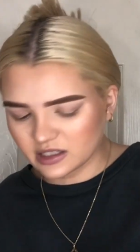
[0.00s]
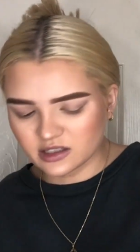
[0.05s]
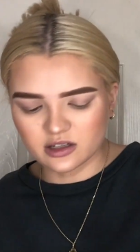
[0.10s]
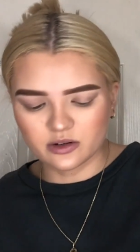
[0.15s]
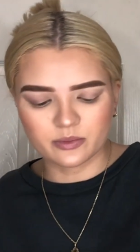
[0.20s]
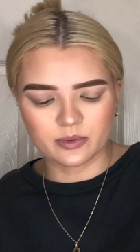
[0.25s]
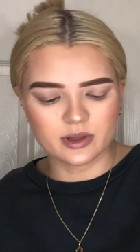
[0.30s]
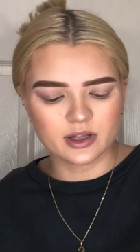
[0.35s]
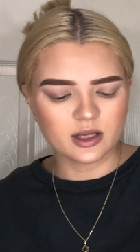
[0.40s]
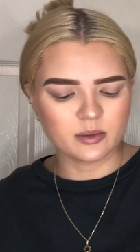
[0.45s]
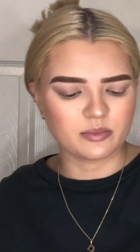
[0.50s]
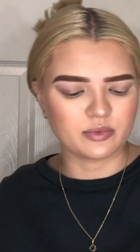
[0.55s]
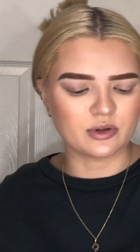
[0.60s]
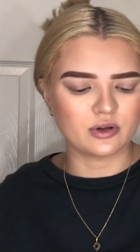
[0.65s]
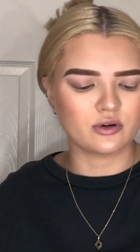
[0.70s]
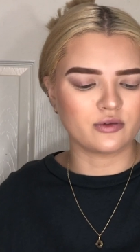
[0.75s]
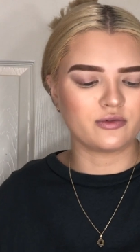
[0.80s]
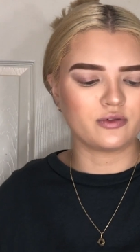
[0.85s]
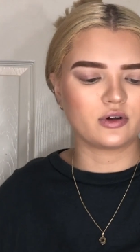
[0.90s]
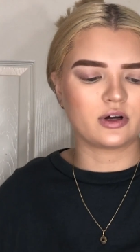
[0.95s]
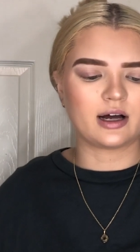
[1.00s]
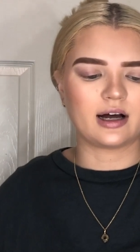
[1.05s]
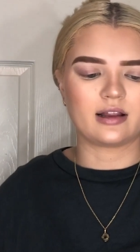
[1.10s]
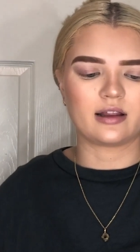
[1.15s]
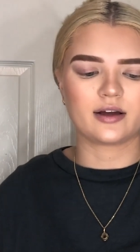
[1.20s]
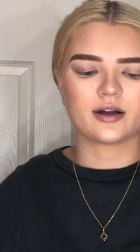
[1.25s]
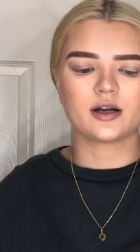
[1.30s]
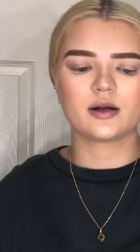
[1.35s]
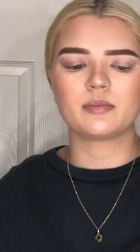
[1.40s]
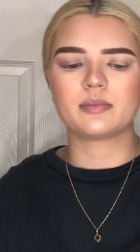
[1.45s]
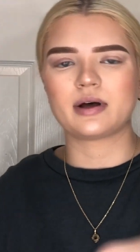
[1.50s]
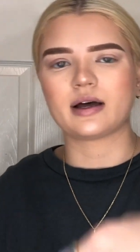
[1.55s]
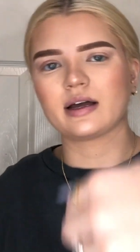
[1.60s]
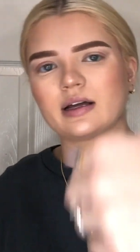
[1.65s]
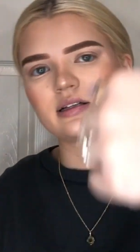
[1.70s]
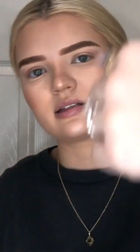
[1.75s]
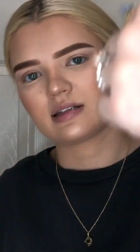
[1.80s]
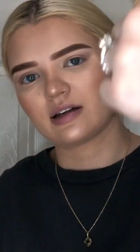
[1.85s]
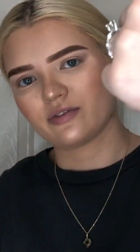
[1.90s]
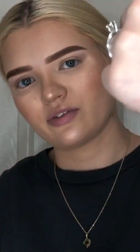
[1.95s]
a really beautiful color, but
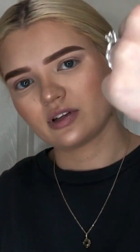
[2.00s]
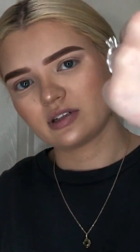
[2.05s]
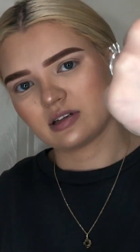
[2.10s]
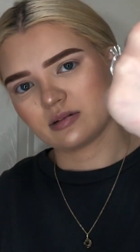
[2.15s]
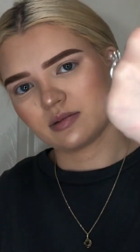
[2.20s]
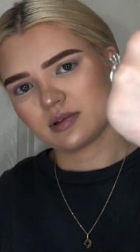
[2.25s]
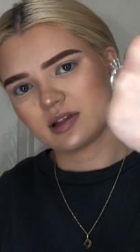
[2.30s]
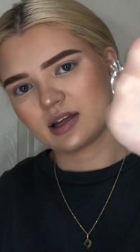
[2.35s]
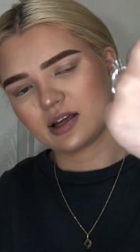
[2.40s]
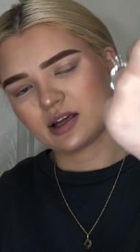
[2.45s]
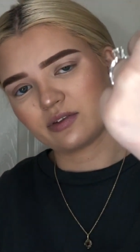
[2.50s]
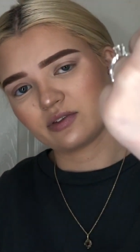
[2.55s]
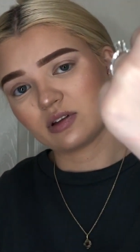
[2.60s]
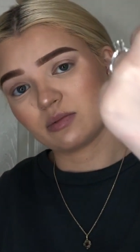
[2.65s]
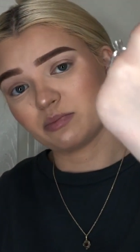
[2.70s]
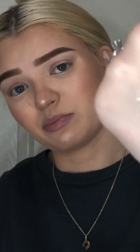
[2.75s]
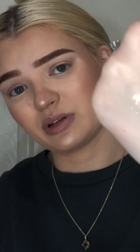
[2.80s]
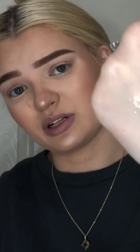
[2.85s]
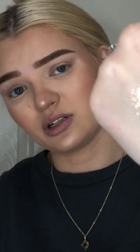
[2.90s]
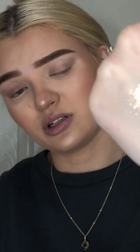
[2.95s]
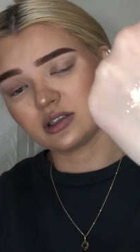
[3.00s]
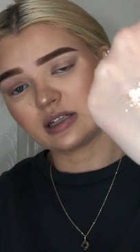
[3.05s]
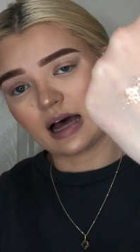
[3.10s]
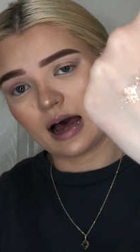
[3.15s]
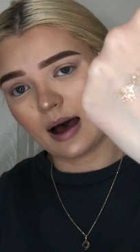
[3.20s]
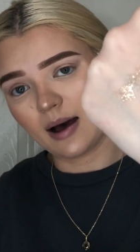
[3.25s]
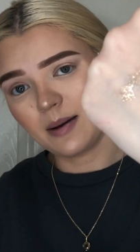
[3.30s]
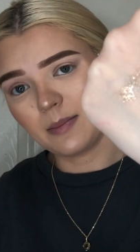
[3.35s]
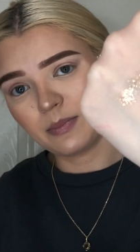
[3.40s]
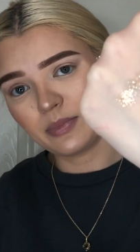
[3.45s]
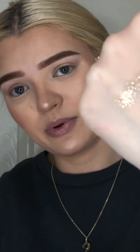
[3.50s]
it's definitely something that you have to build up.